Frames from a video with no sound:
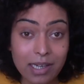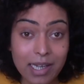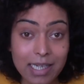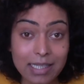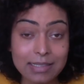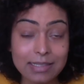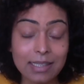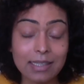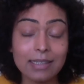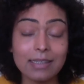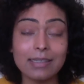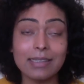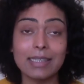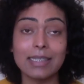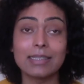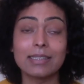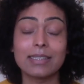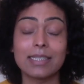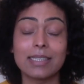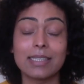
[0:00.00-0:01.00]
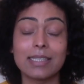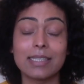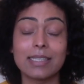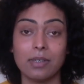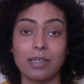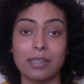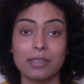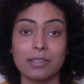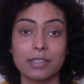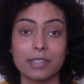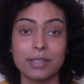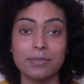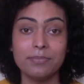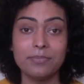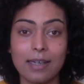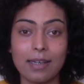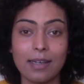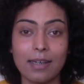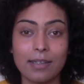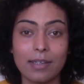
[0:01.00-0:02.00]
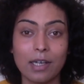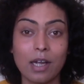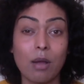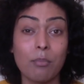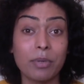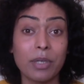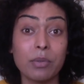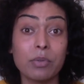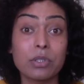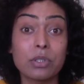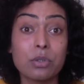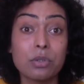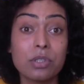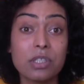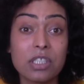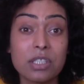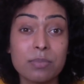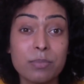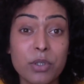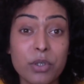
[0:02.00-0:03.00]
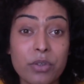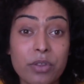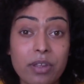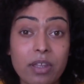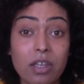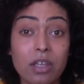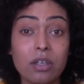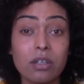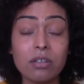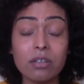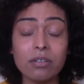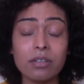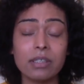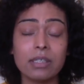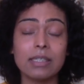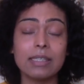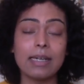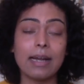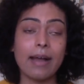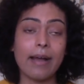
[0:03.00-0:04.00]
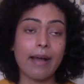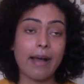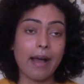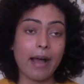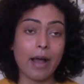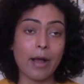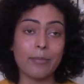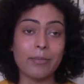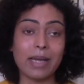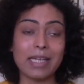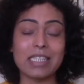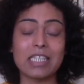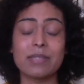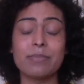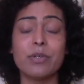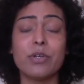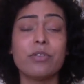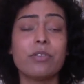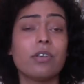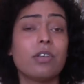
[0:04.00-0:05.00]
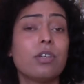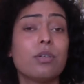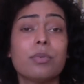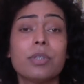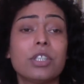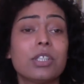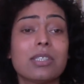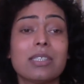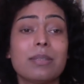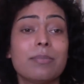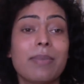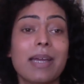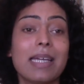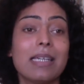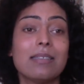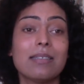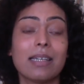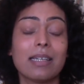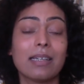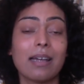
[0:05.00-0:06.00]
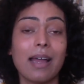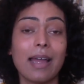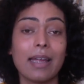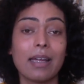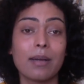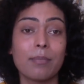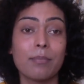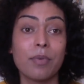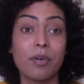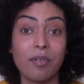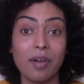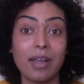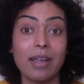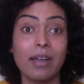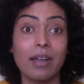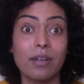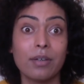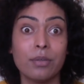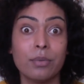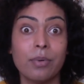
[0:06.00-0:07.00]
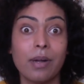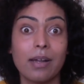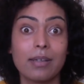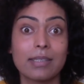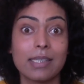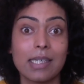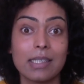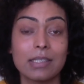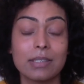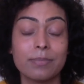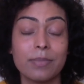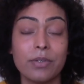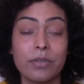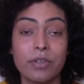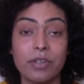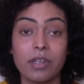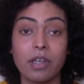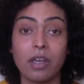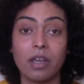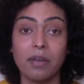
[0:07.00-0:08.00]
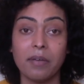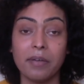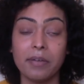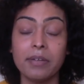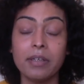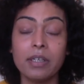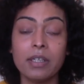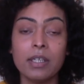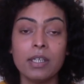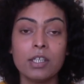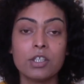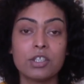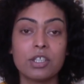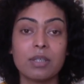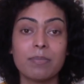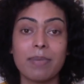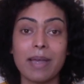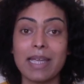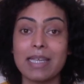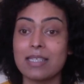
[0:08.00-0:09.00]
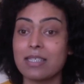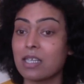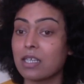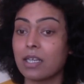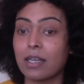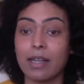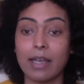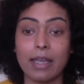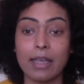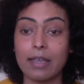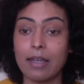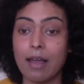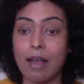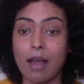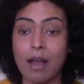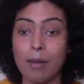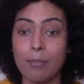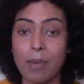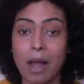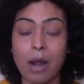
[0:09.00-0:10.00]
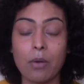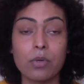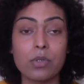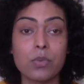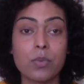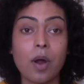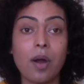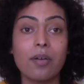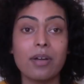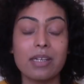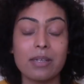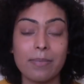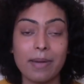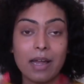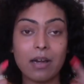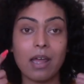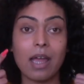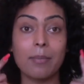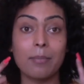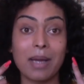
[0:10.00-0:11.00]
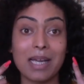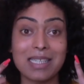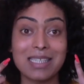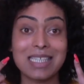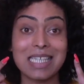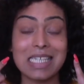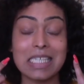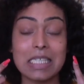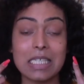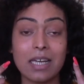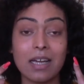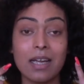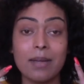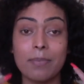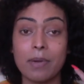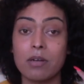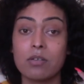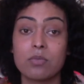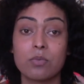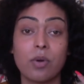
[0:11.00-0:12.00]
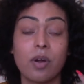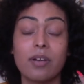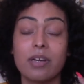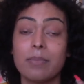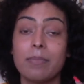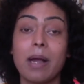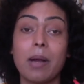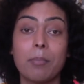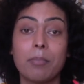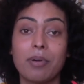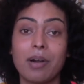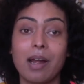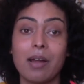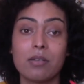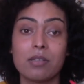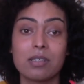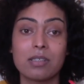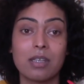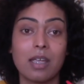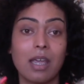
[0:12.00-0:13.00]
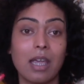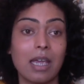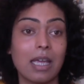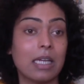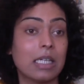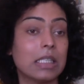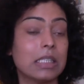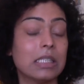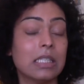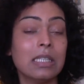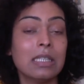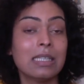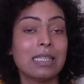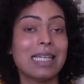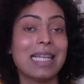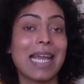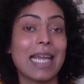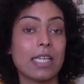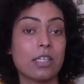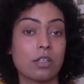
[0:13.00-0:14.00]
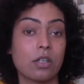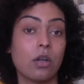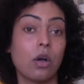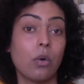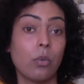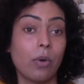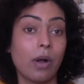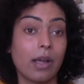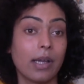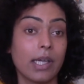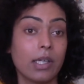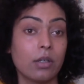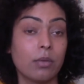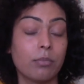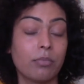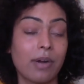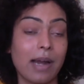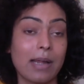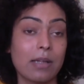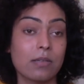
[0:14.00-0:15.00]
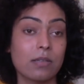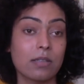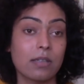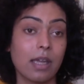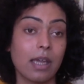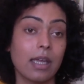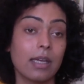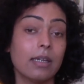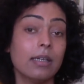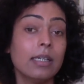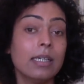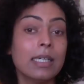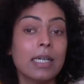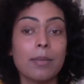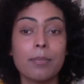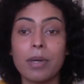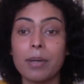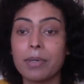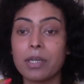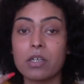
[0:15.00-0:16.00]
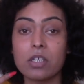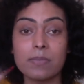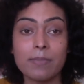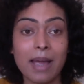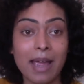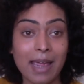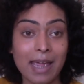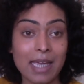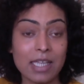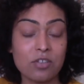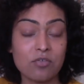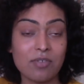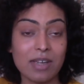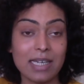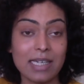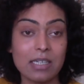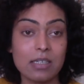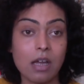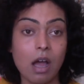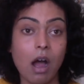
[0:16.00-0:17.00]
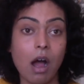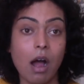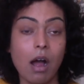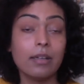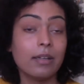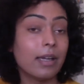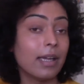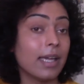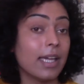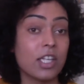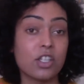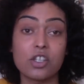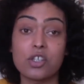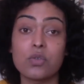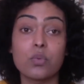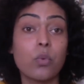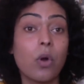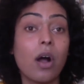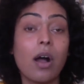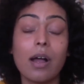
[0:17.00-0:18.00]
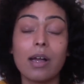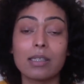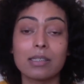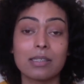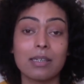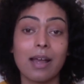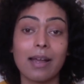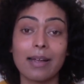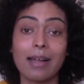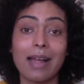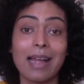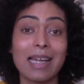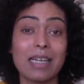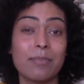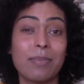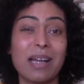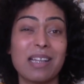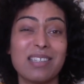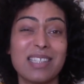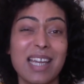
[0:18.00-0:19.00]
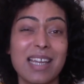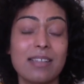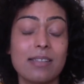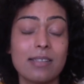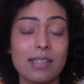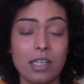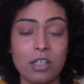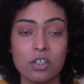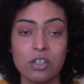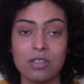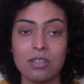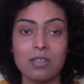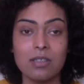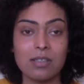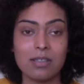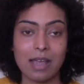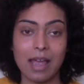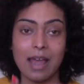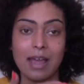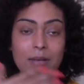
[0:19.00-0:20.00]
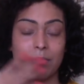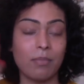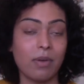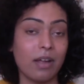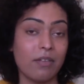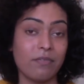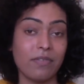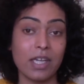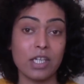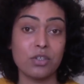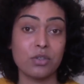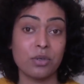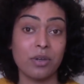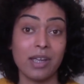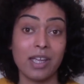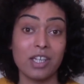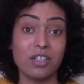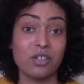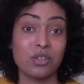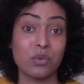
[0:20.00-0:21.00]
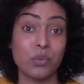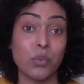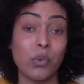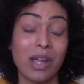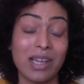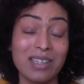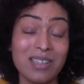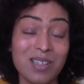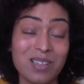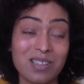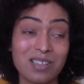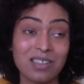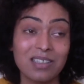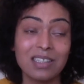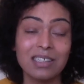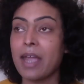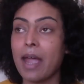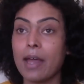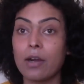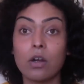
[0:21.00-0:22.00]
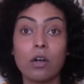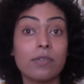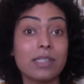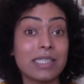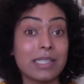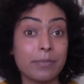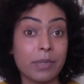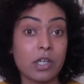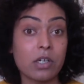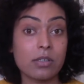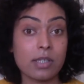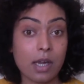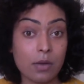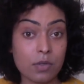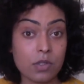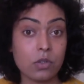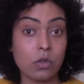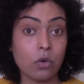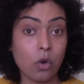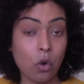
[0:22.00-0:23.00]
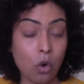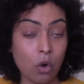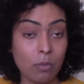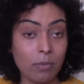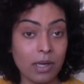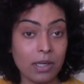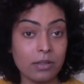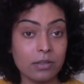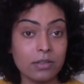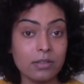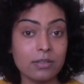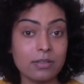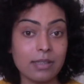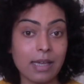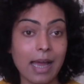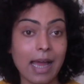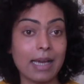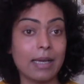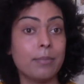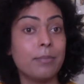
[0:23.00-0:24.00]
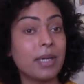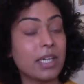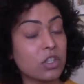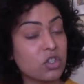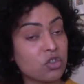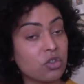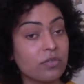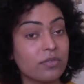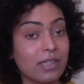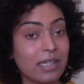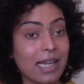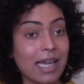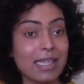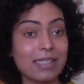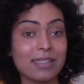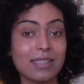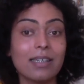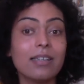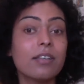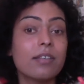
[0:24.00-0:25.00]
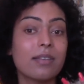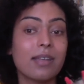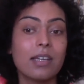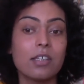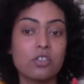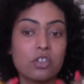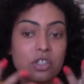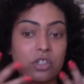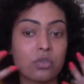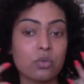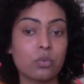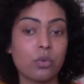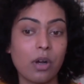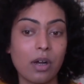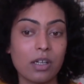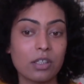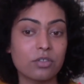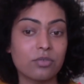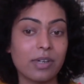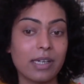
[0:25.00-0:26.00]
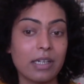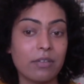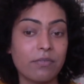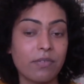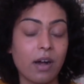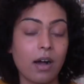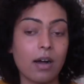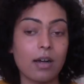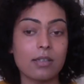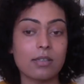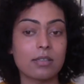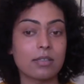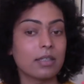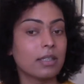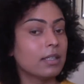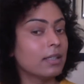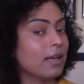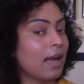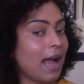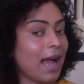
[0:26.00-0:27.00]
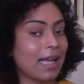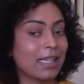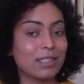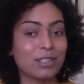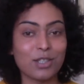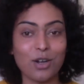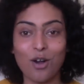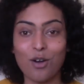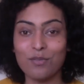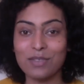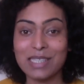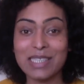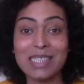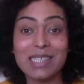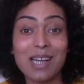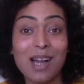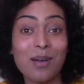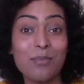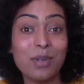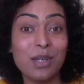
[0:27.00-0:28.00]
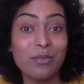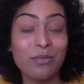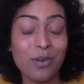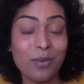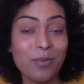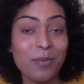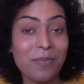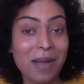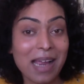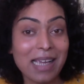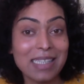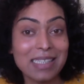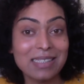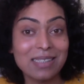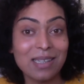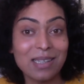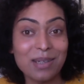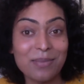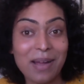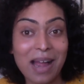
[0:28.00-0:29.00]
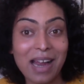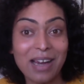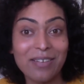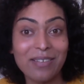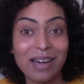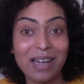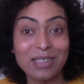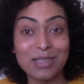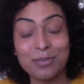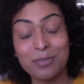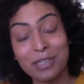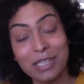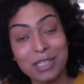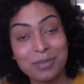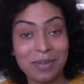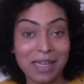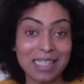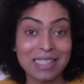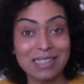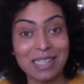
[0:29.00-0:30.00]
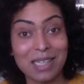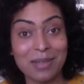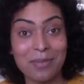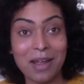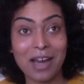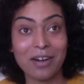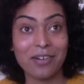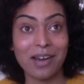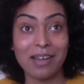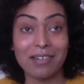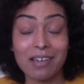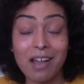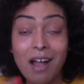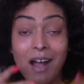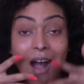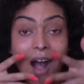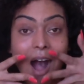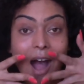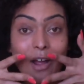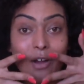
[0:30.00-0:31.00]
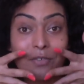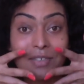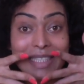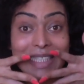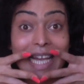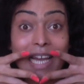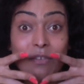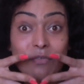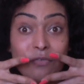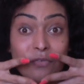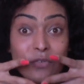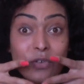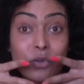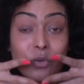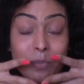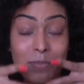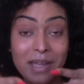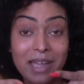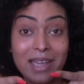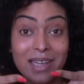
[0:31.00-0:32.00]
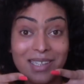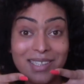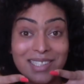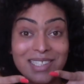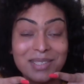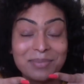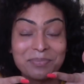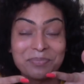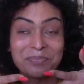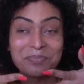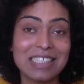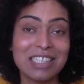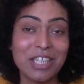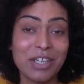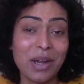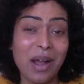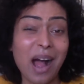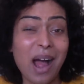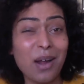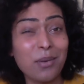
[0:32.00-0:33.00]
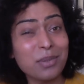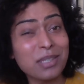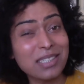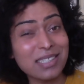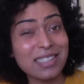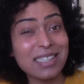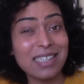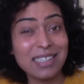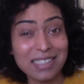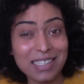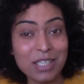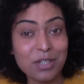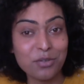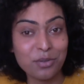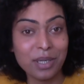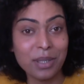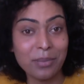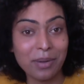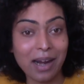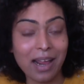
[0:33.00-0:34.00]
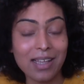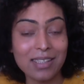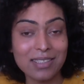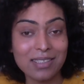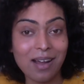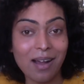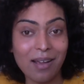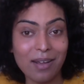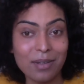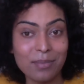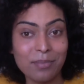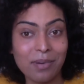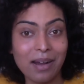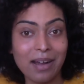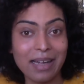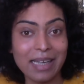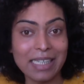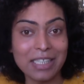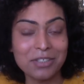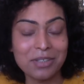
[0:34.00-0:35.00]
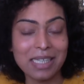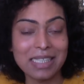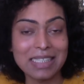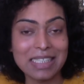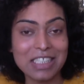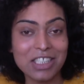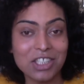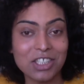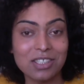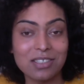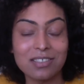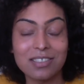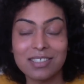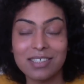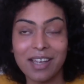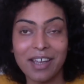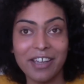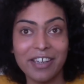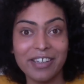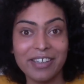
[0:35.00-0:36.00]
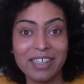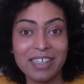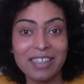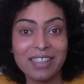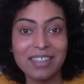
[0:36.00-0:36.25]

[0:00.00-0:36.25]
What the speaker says: laser in central London. The company was called Smoother You. And Smoother You were just amazing. Like Maria, who works at Smoother You, she basically, I was worried about like my skin type. I was worried about brown skin and laser not working on brown skin. But because my hair's really dark, it just worked. Like I had about 10 sessions and my facial hair just went. And obviously because I was on hormones and a mixture of the laser, things just worked really fast. And obviously coming from a Pakistani background, a British Pakistani background, I obviously had full beard. You know, I was 33 when I started my transition, so, and